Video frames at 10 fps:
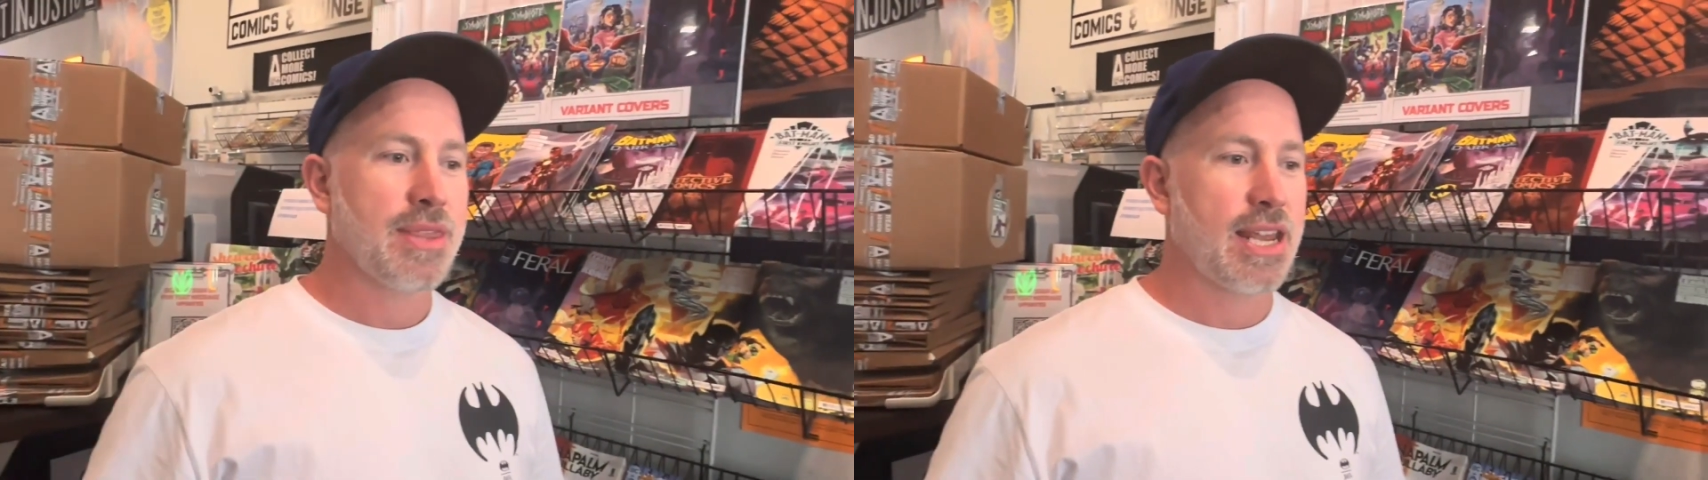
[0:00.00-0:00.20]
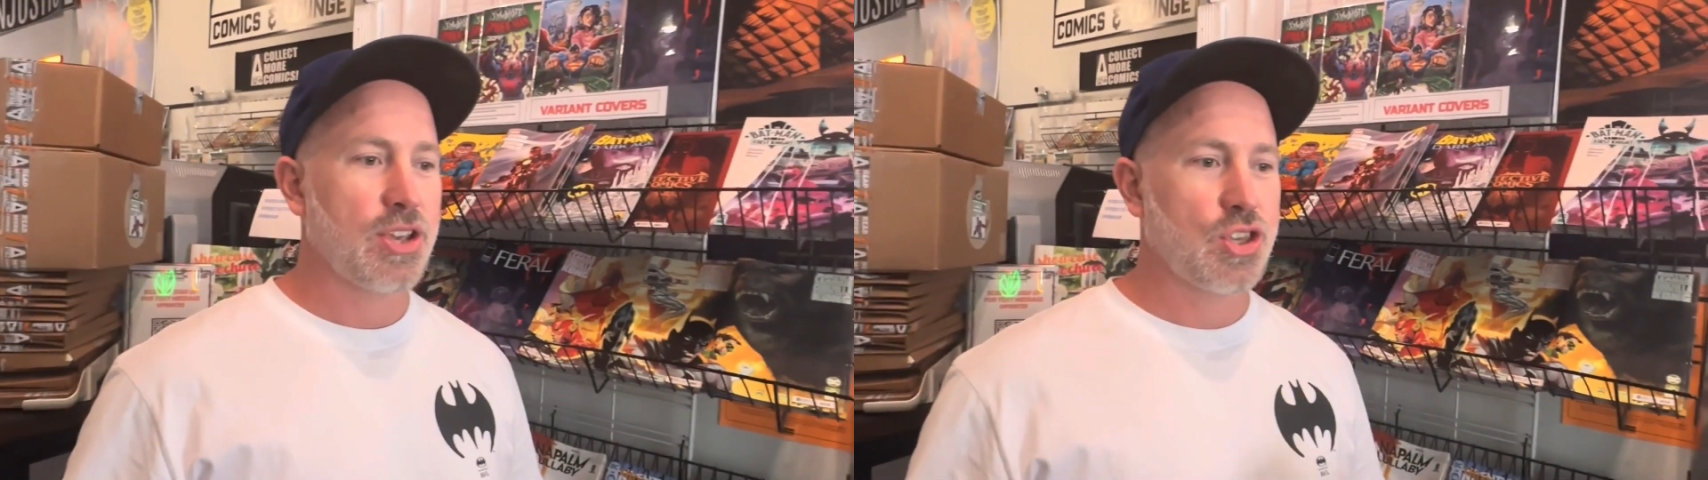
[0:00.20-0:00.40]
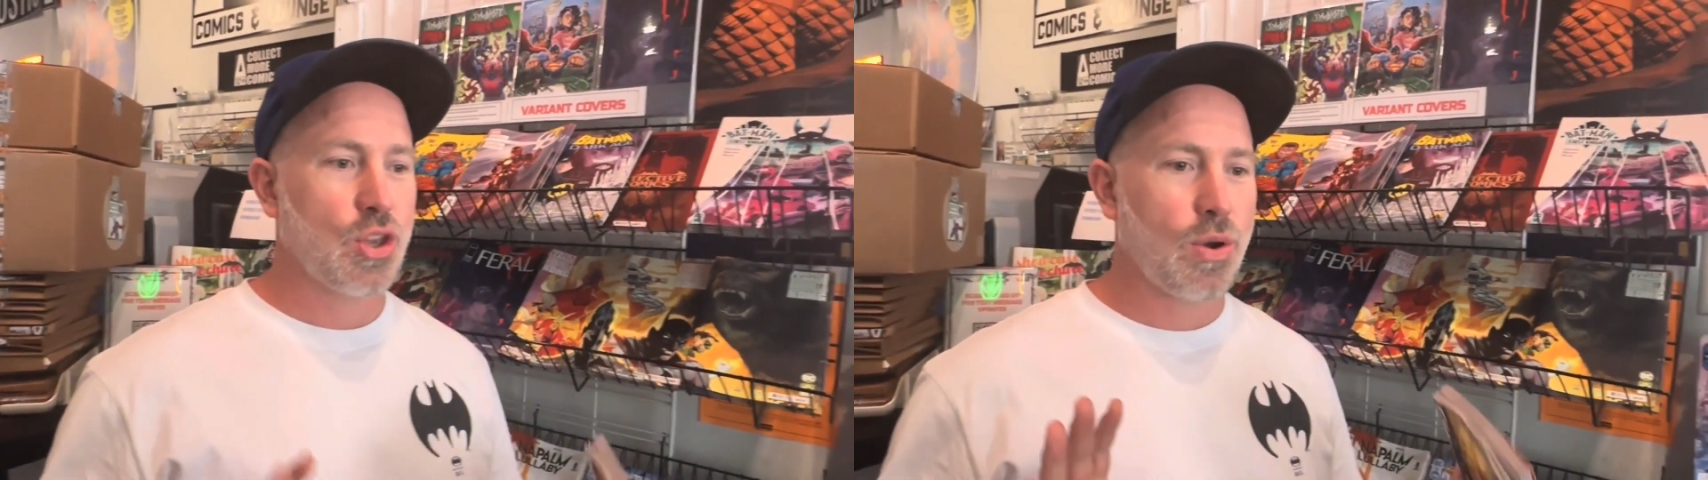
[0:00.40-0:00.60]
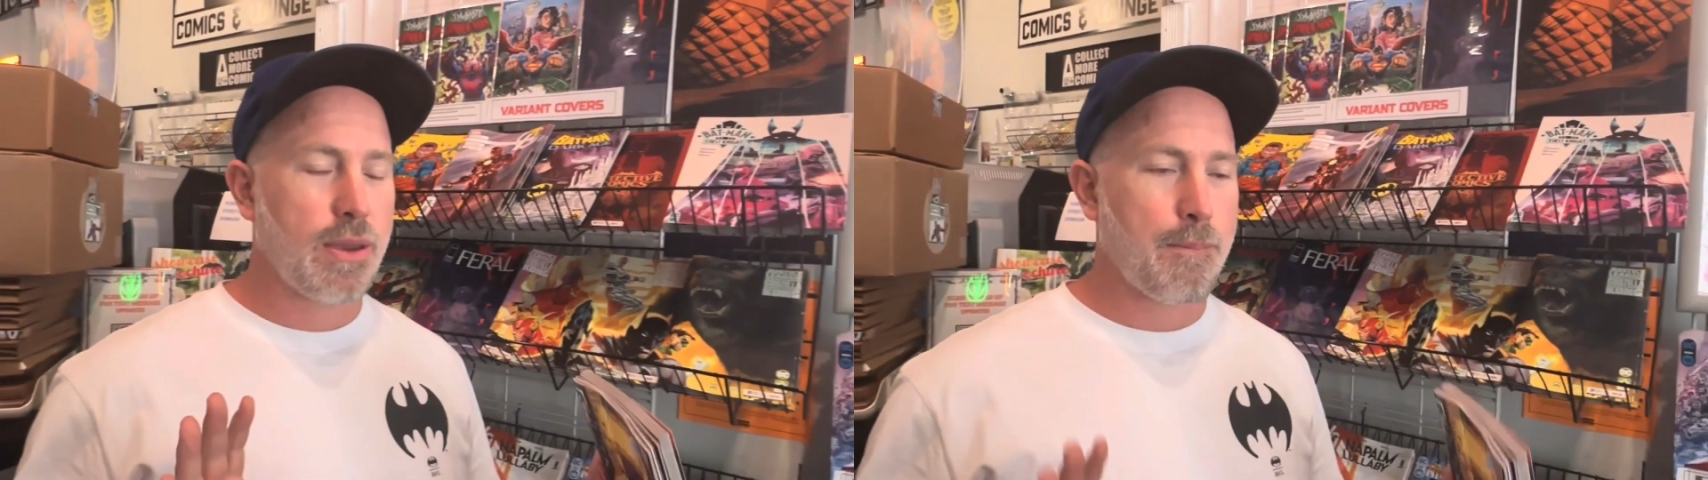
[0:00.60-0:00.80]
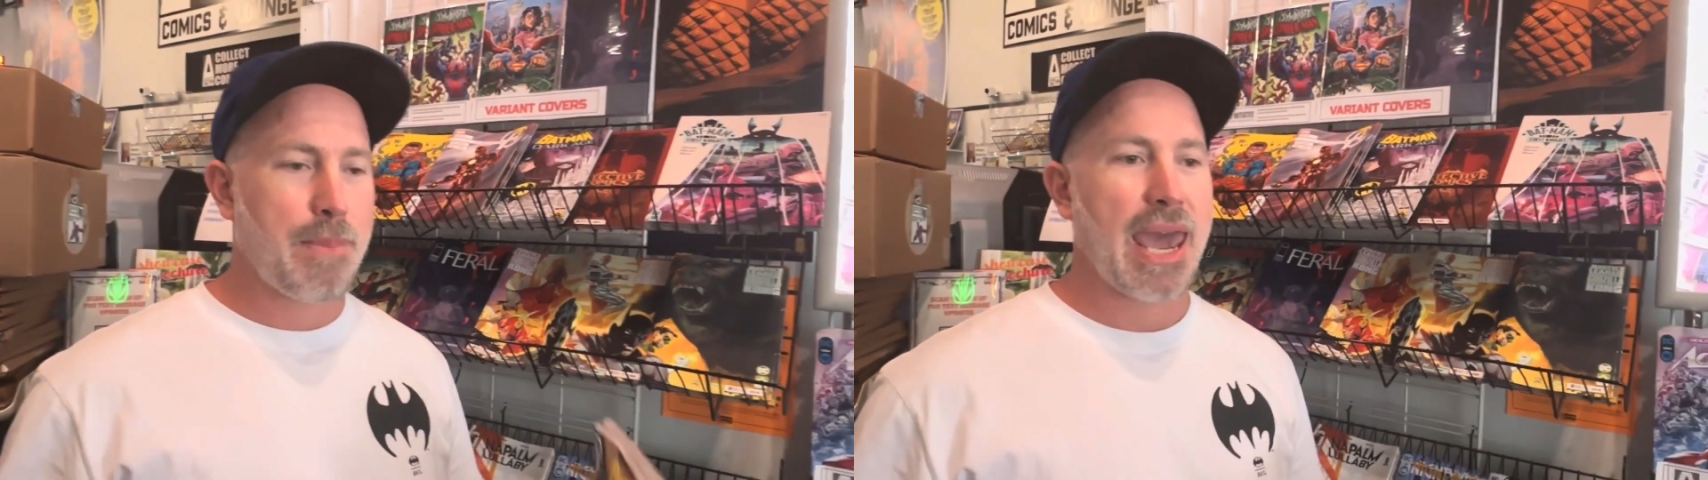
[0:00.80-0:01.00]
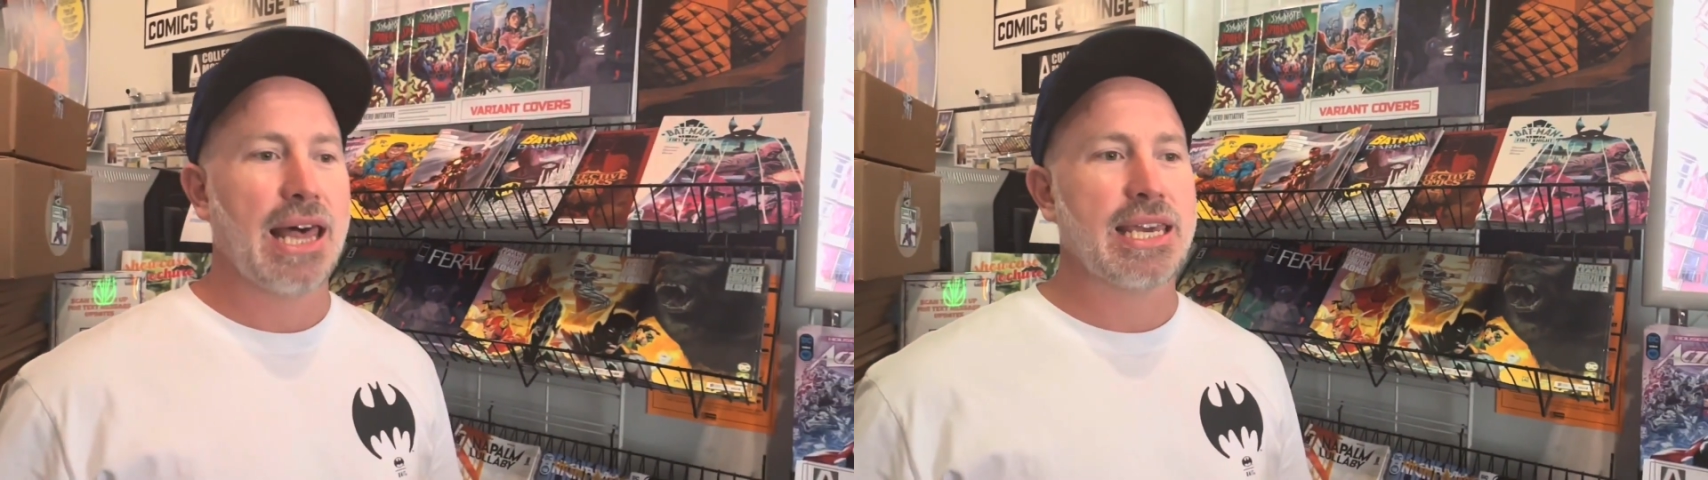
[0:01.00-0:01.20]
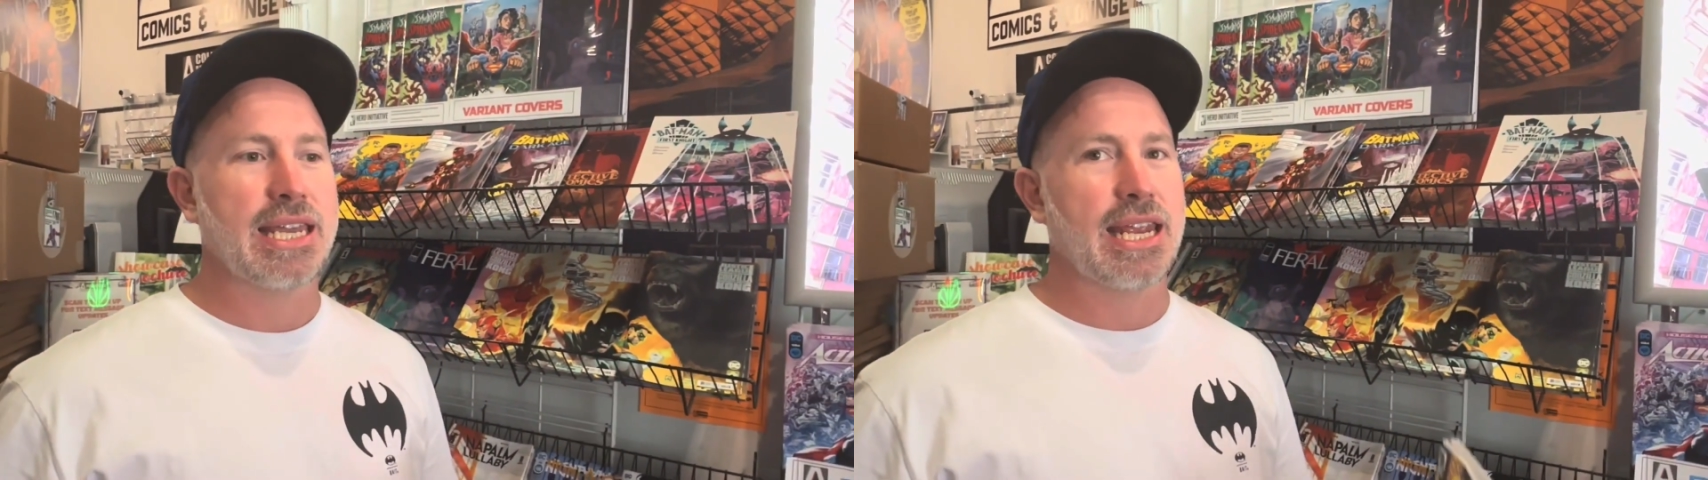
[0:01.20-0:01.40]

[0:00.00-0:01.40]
that is so compelling